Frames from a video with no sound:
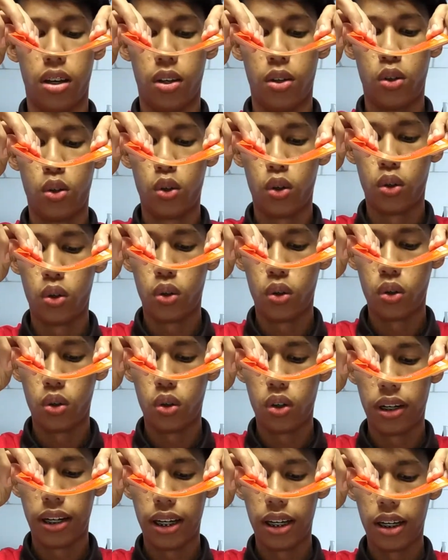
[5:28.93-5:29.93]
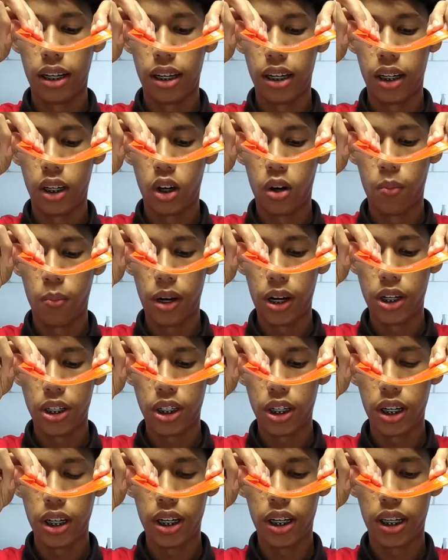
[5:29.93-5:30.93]
so the
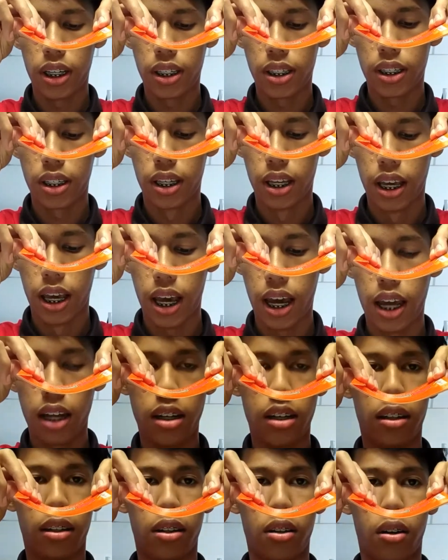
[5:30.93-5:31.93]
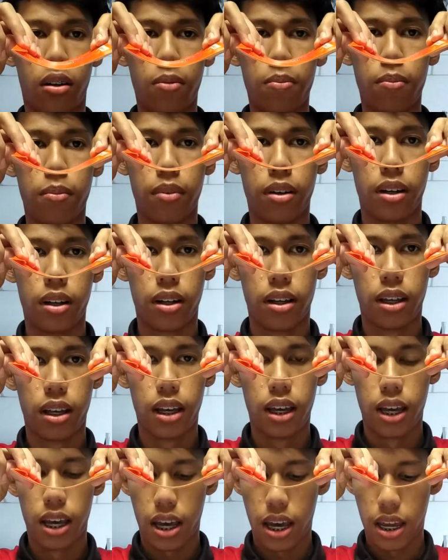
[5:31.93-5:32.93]
compression is at the top
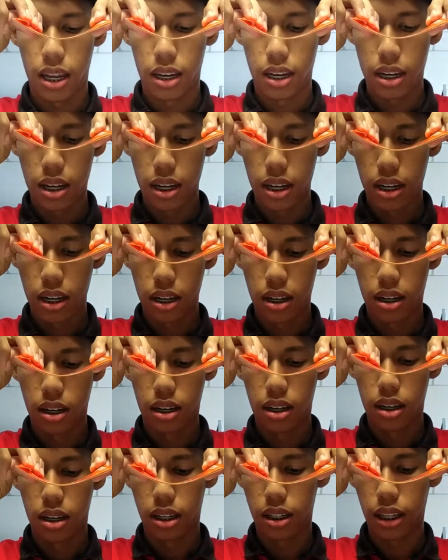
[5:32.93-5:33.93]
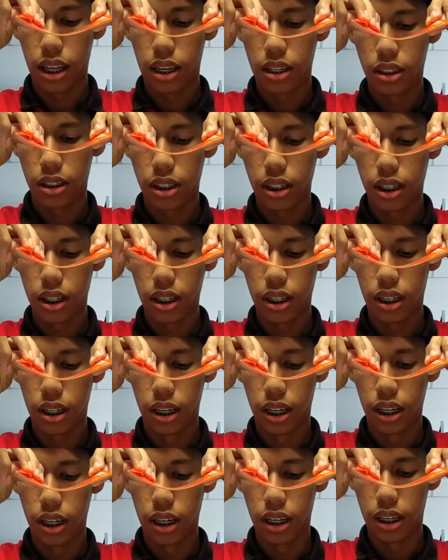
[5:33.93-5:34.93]
and then the tension
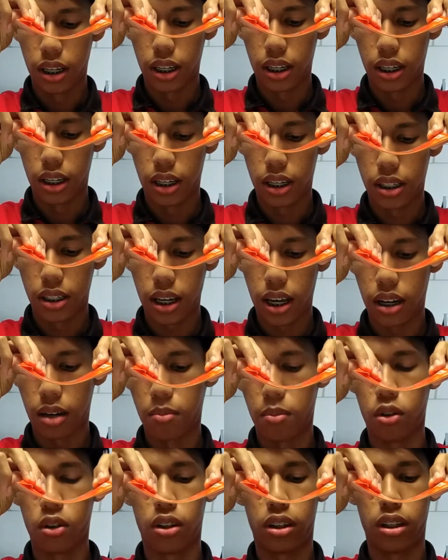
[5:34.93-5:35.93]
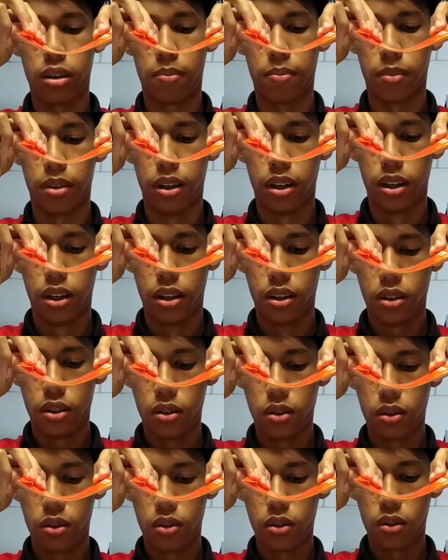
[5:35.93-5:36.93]
is at the bottom.
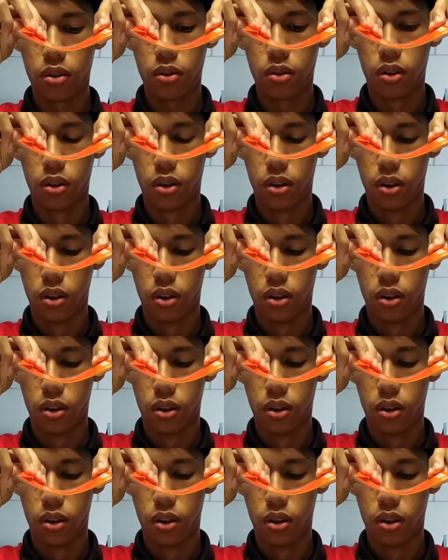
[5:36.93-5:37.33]
So